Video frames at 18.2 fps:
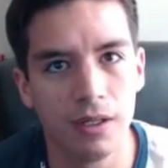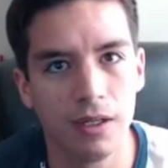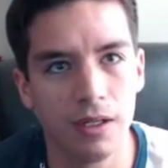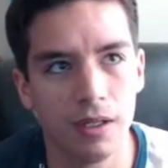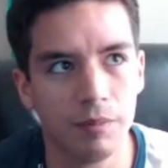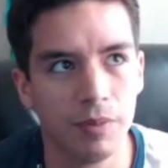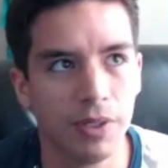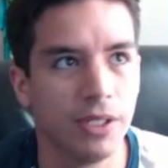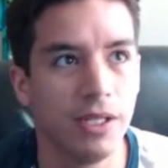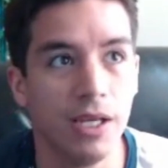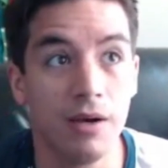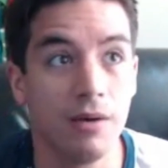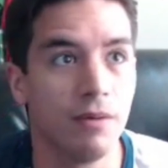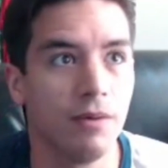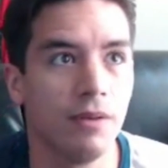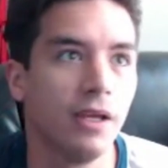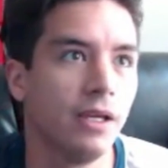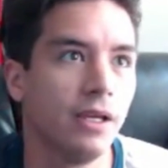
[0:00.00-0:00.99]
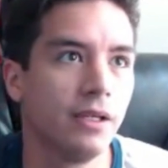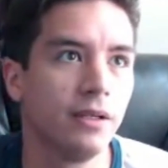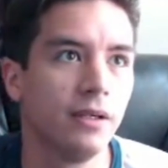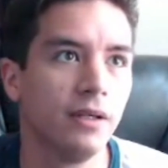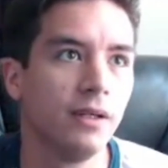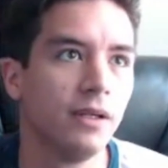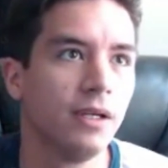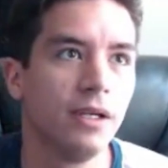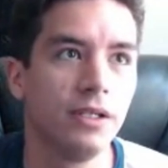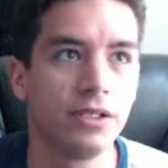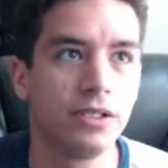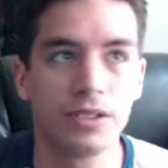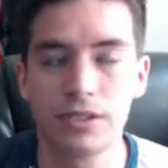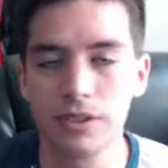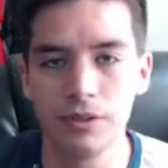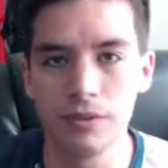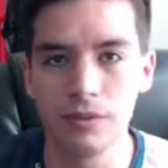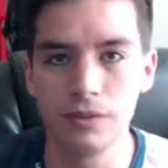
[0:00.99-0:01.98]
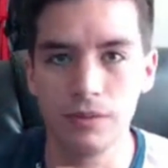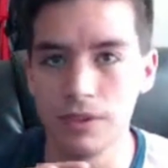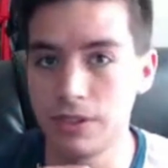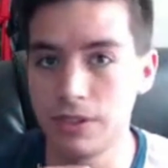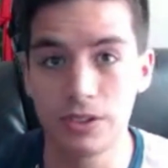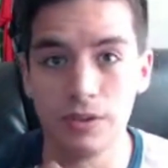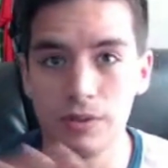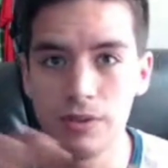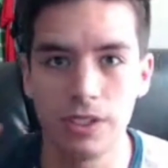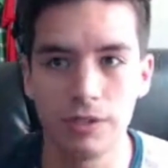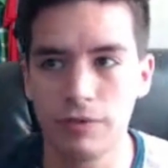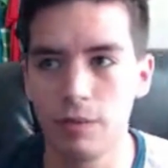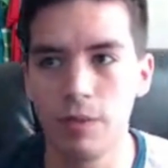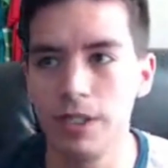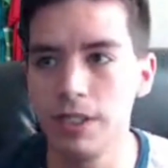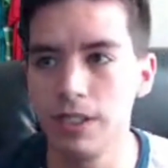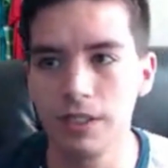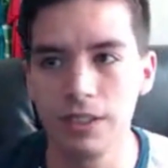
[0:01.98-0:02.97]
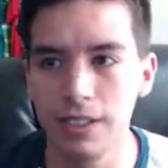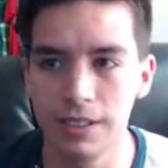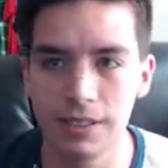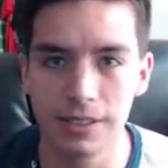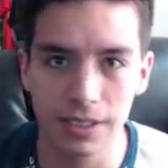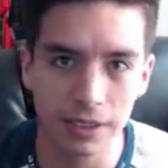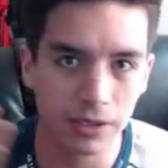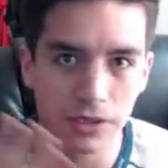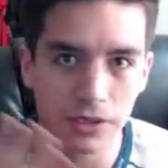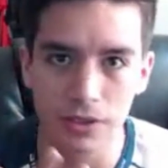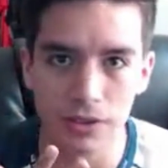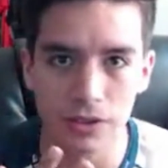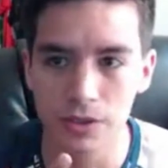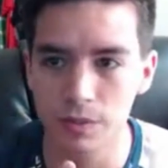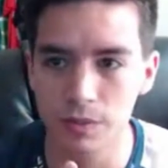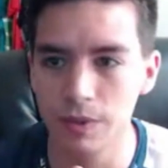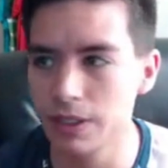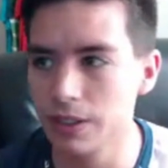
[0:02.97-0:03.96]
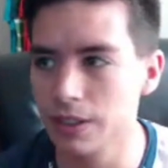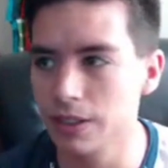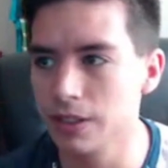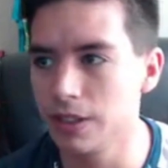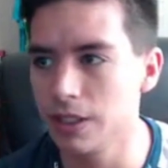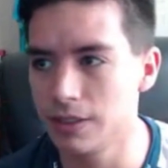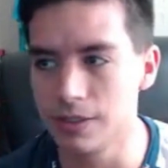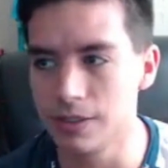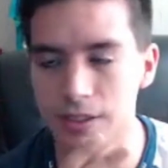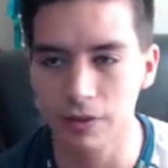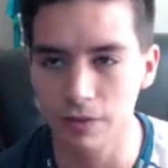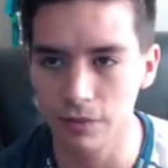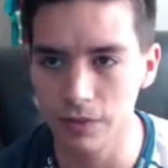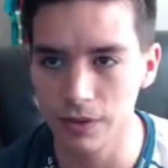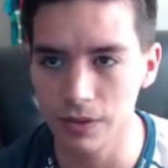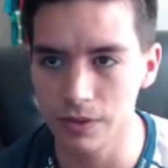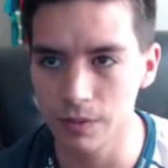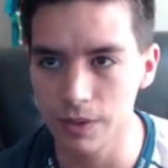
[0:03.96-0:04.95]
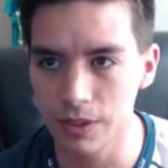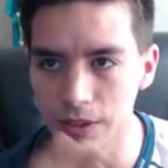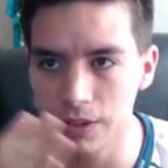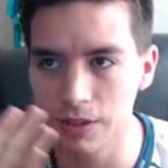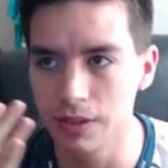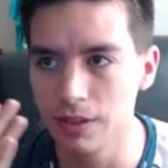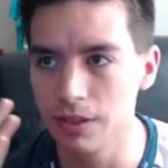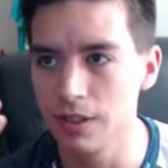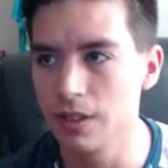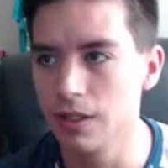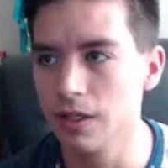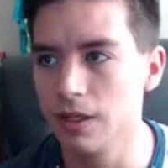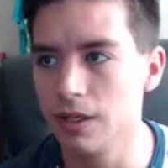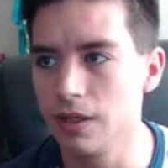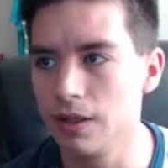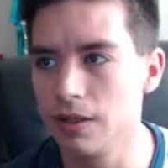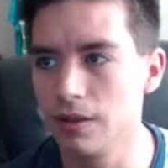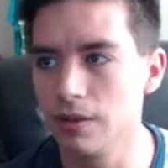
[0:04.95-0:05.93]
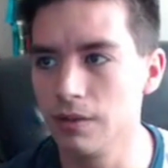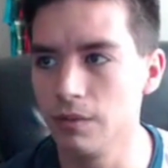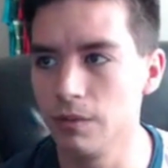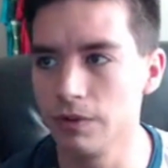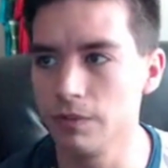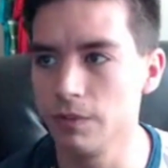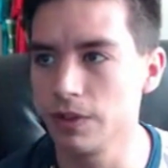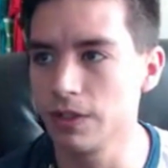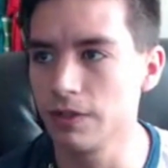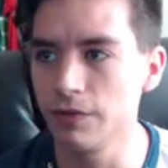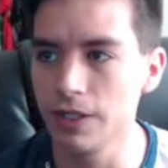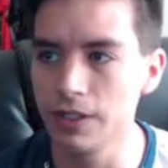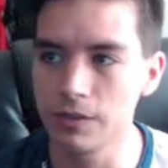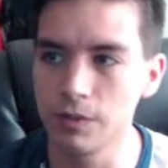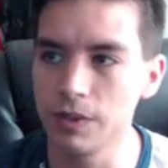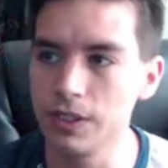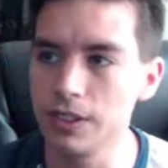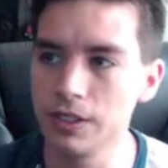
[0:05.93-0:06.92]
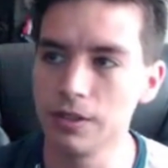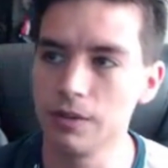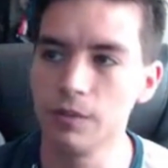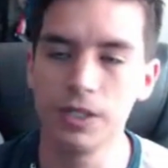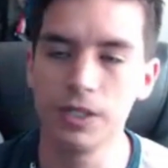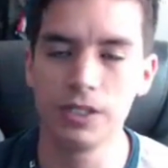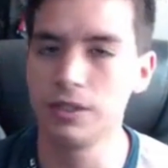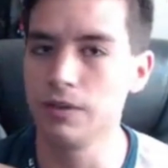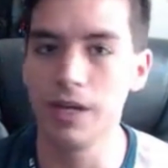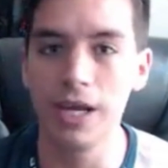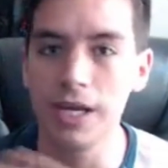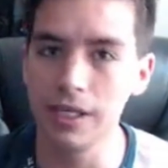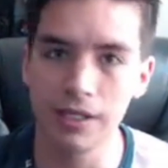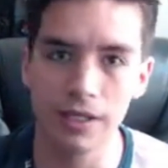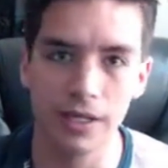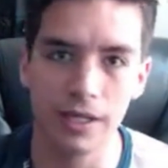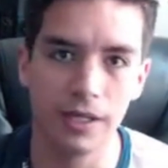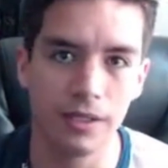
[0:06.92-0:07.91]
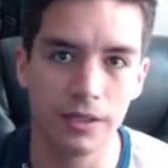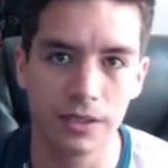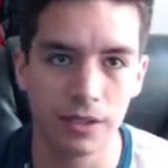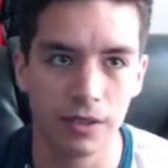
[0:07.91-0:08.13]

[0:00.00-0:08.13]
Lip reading: And but now like it's so different. We didn't get signatures, we didn't get selfies, we didn't with the fans, we didn't do any of that.